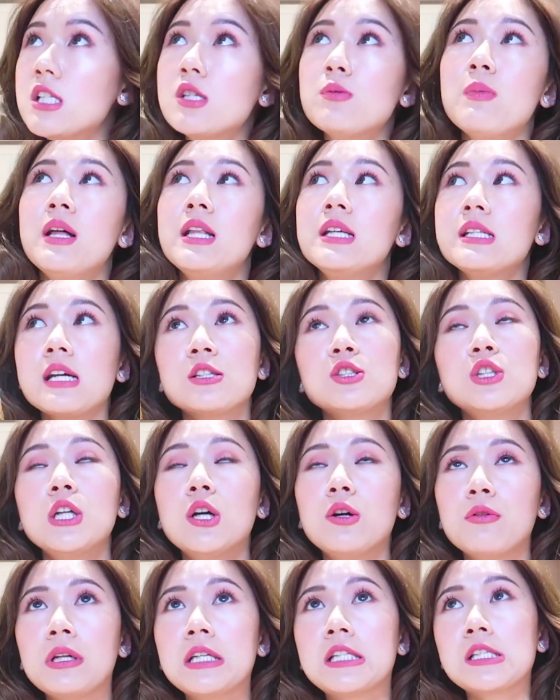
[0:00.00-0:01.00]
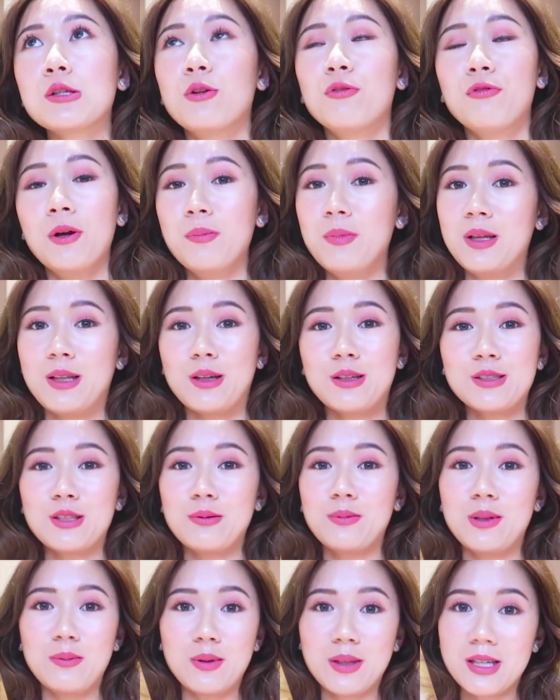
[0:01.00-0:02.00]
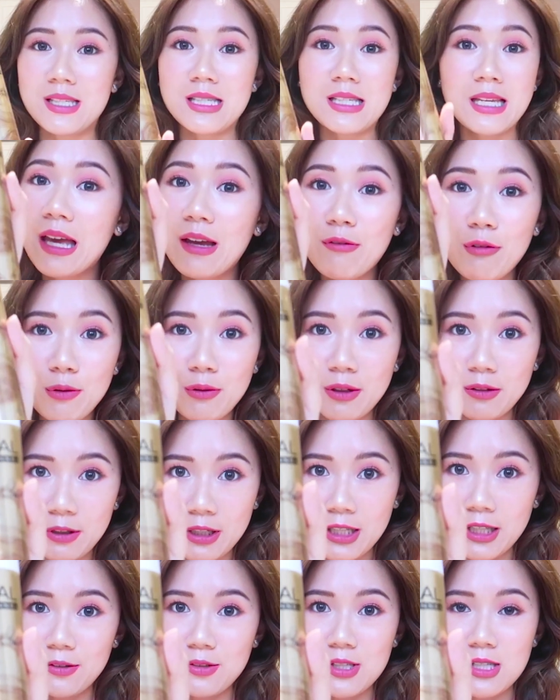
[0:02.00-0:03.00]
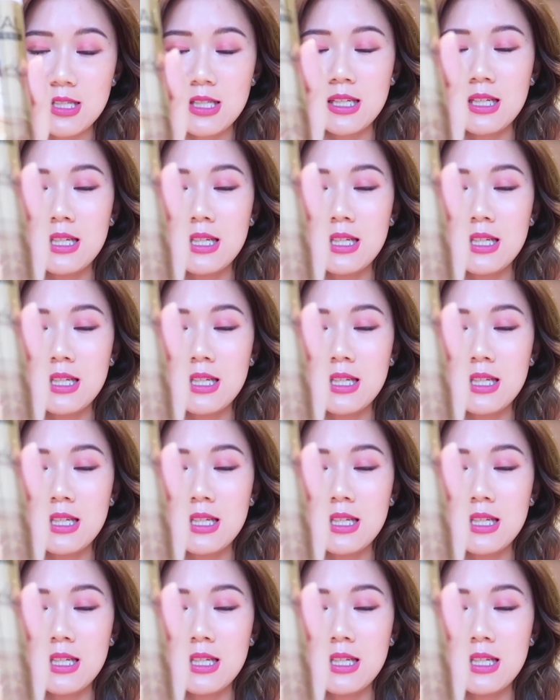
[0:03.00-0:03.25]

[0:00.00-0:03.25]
The smell is actually already so familiar to me because everyone really uses